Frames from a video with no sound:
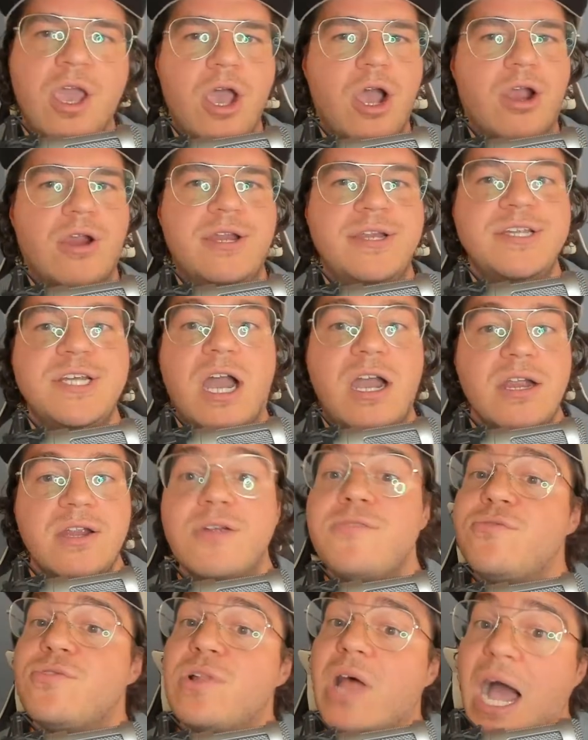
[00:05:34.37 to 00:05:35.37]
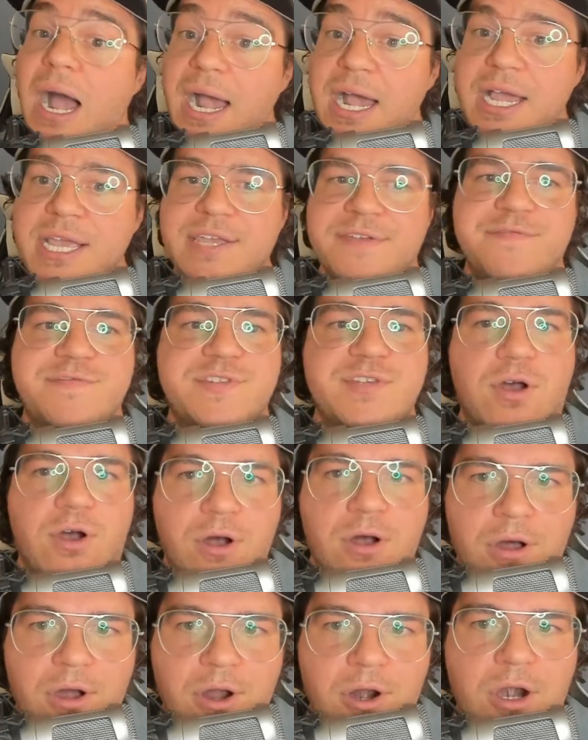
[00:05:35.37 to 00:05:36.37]
Our entire lives
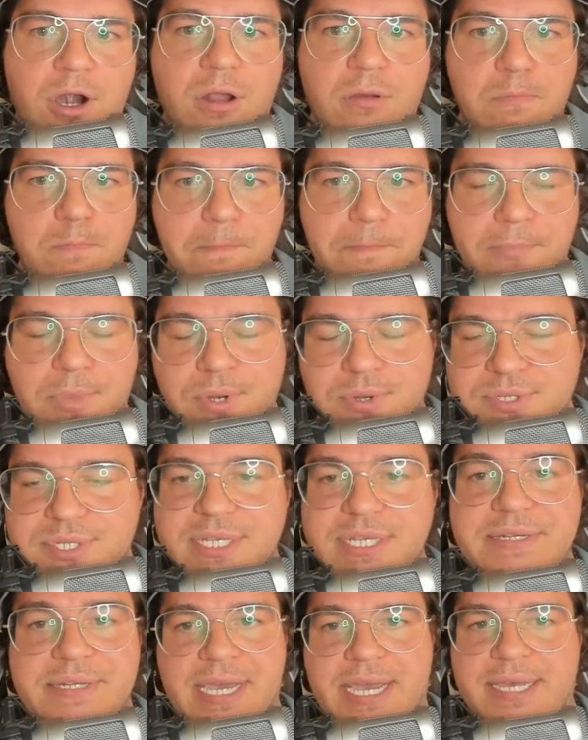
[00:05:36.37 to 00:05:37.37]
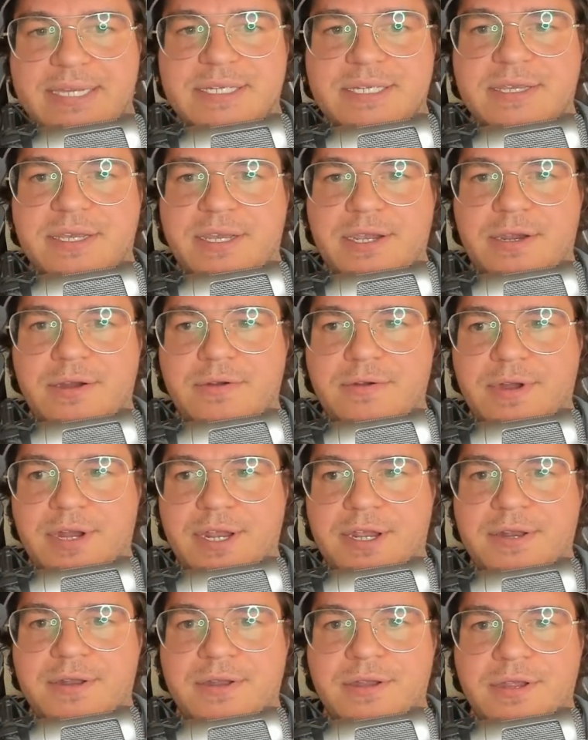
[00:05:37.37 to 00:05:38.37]
are multitasking, right?